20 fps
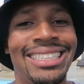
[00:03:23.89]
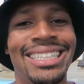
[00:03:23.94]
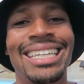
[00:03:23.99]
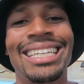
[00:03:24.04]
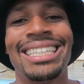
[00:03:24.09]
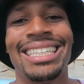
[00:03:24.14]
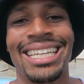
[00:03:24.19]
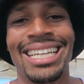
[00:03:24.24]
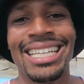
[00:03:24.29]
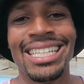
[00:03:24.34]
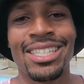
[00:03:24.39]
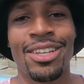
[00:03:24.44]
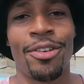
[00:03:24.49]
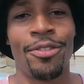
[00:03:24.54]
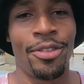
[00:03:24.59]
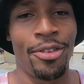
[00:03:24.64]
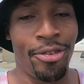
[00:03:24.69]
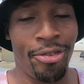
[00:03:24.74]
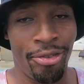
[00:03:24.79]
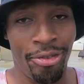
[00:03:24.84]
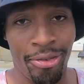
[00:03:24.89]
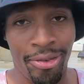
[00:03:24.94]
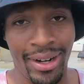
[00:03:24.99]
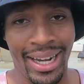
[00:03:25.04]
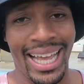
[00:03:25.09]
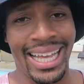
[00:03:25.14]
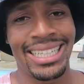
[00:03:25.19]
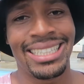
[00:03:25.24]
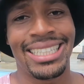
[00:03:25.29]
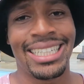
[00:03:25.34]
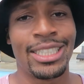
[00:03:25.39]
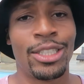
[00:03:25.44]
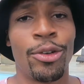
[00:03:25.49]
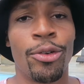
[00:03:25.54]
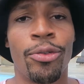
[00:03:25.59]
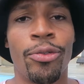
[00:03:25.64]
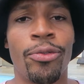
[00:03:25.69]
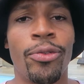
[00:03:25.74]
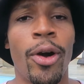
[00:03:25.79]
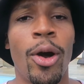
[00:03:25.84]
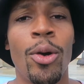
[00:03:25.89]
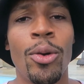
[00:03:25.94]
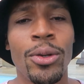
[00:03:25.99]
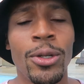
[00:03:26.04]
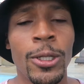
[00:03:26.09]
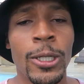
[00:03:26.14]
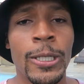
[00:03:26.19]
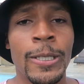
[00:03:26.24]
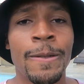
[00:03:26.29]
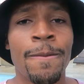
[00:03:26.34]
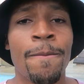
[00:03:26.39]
details of the flights that you found,